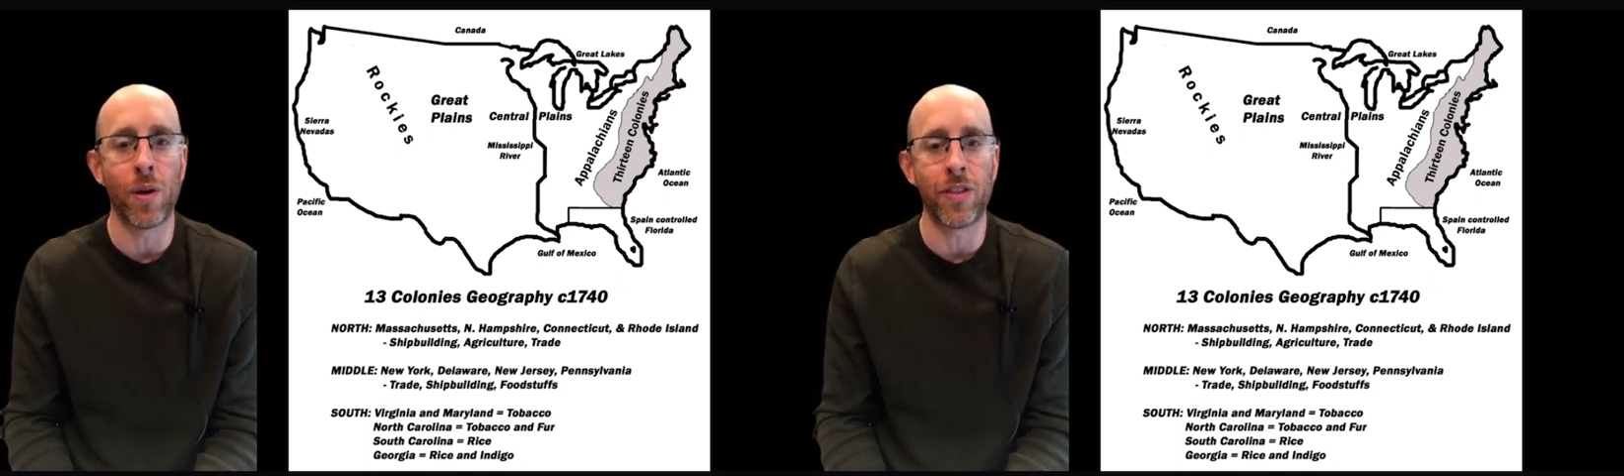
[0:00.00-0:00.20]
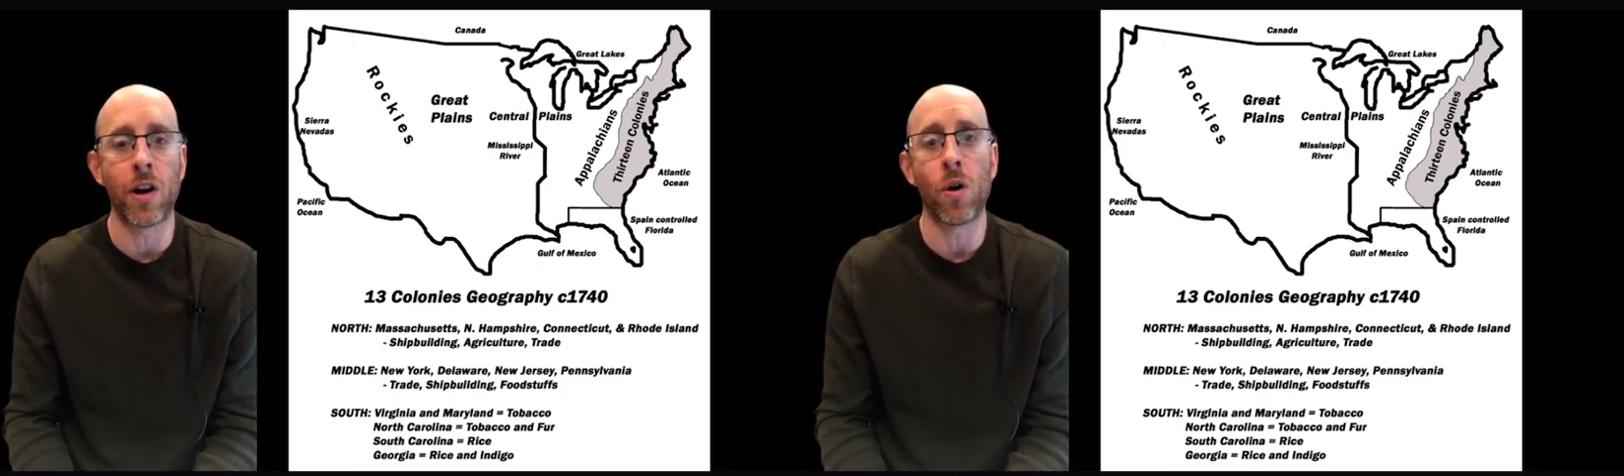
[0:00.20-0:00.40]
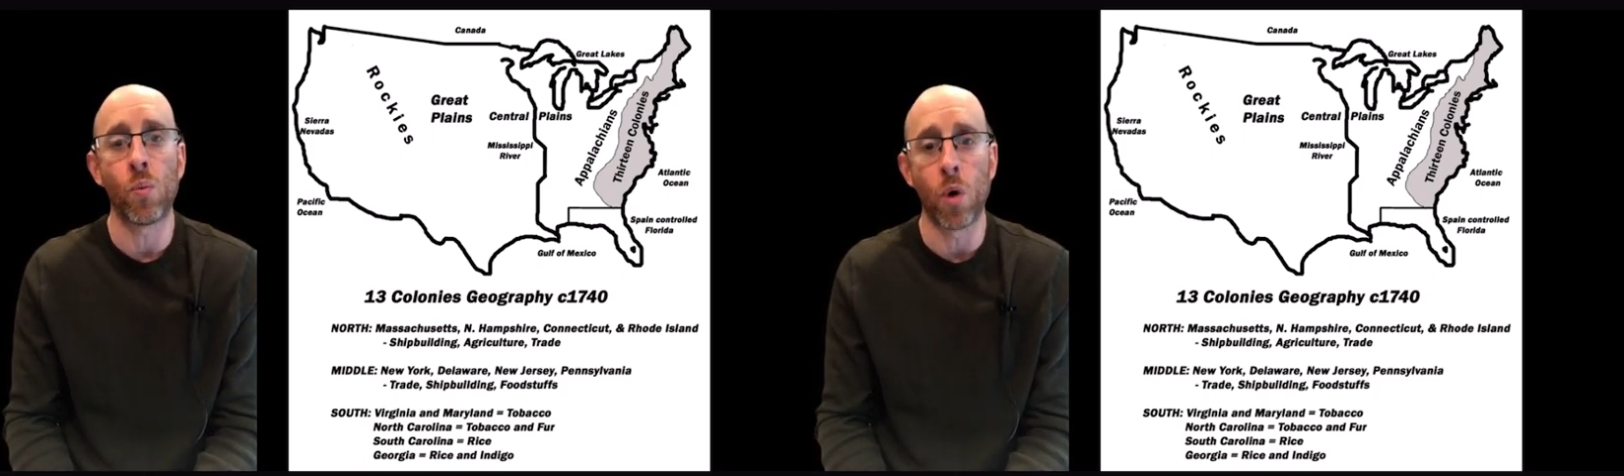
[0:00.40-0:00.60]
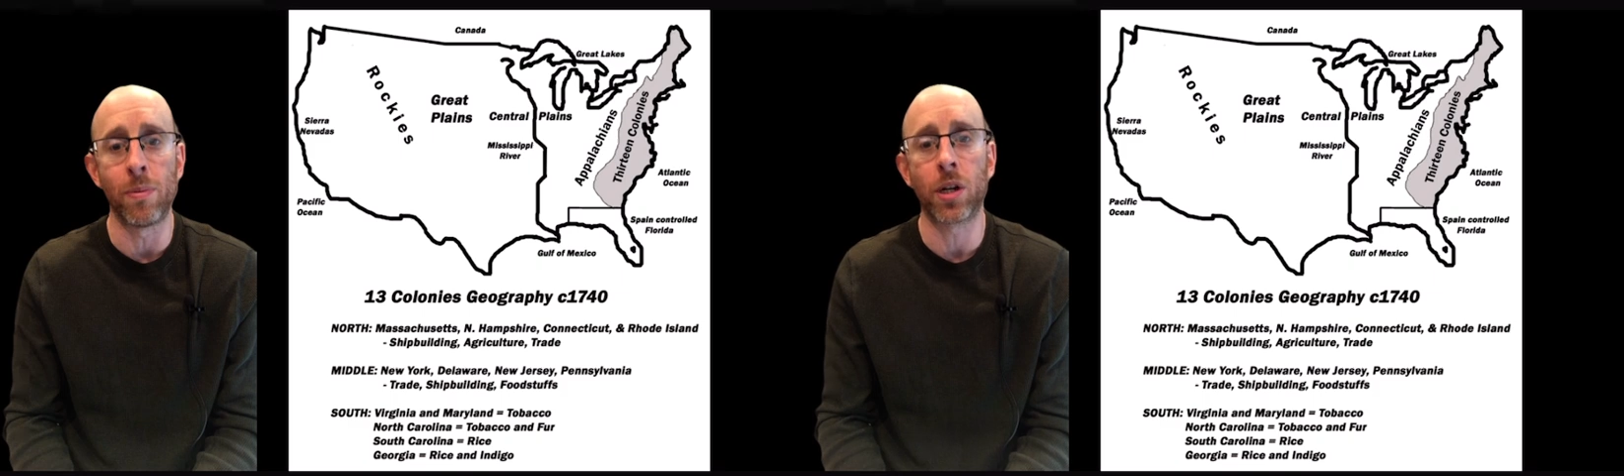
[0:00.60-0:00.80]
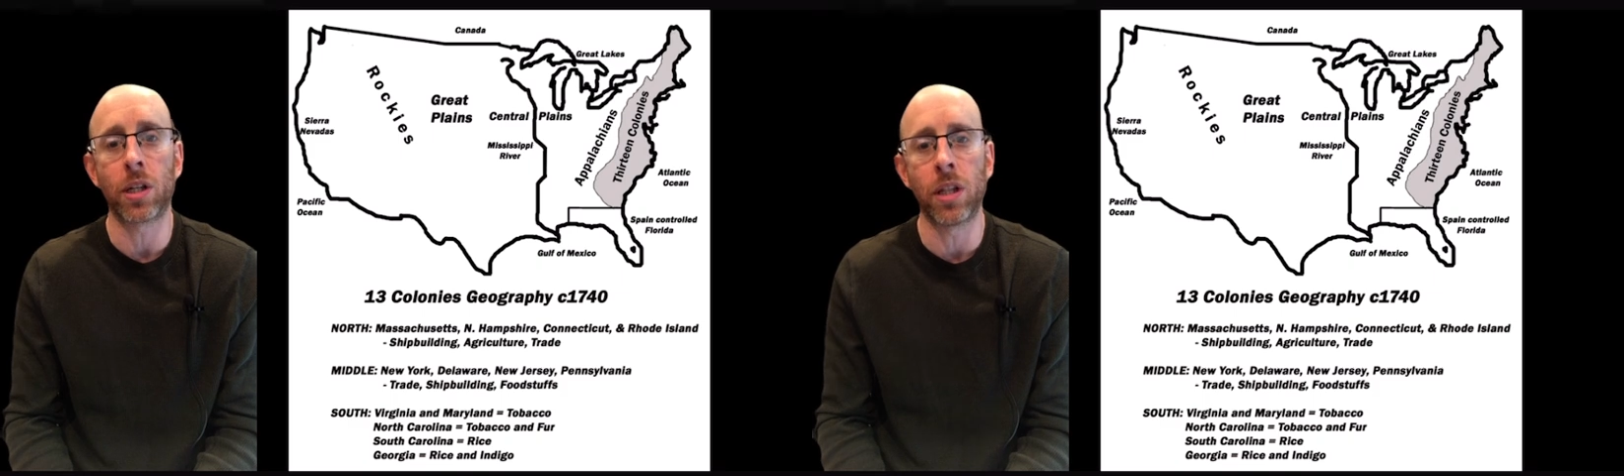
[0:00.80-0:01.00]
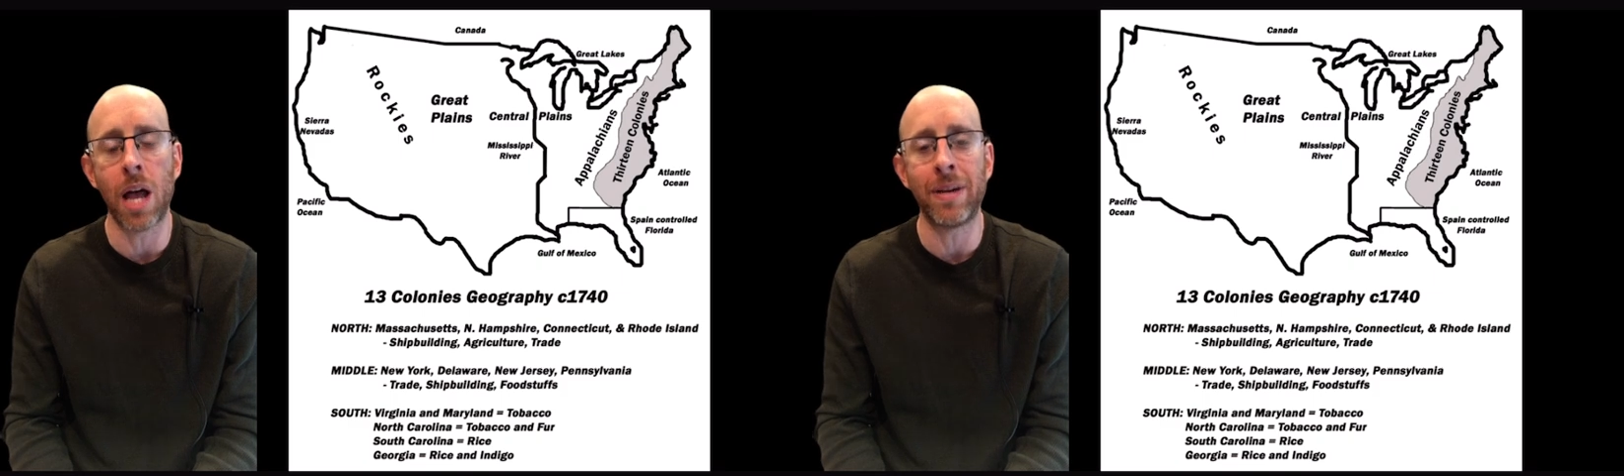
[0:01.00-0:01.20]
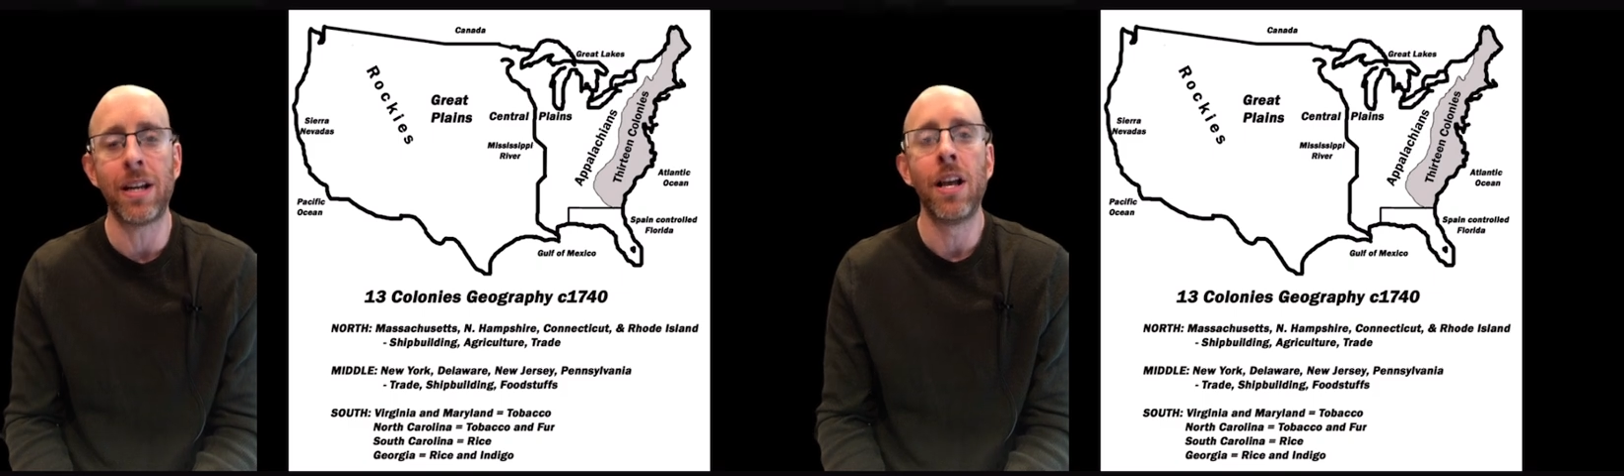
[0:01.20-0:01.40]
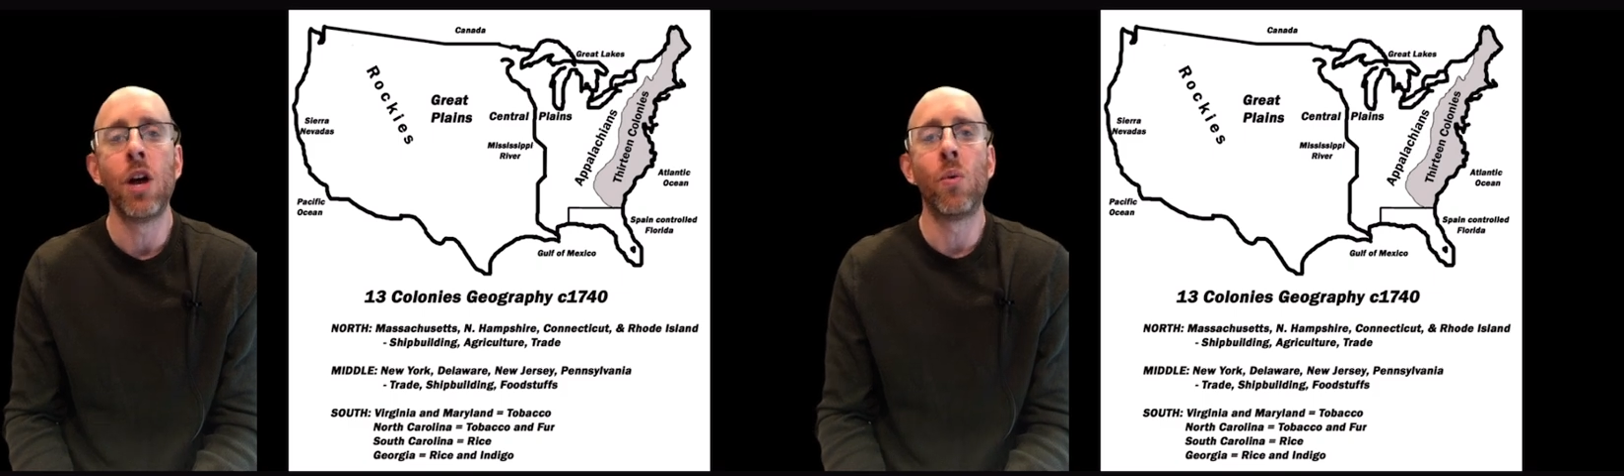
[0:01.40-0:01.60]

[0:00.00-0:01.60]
with their warmer climate,